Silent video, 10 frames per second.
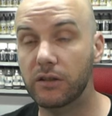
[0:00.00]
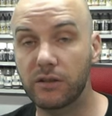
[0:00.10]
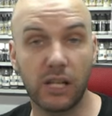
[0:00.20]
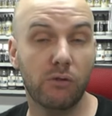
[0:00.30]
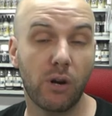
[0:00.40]

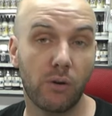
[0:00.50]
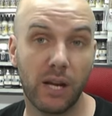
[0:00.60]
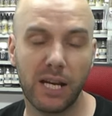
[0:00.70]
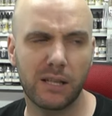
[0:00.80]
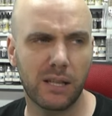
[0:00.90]
Zero
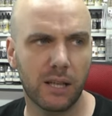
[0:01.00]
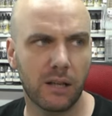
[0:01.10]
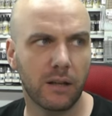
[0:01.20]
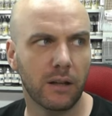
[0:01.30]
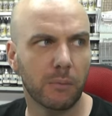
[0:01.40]
they
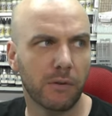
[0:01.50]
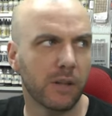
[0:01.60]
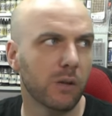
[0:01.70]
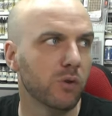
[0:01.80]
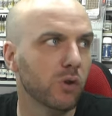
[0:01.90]
did, um, I
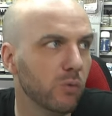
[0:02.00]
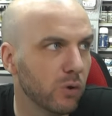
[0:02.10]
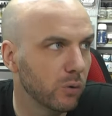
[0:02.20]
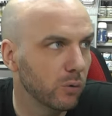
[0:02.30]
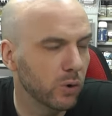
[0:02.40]
think it was New
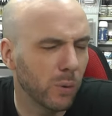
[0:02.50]
Tool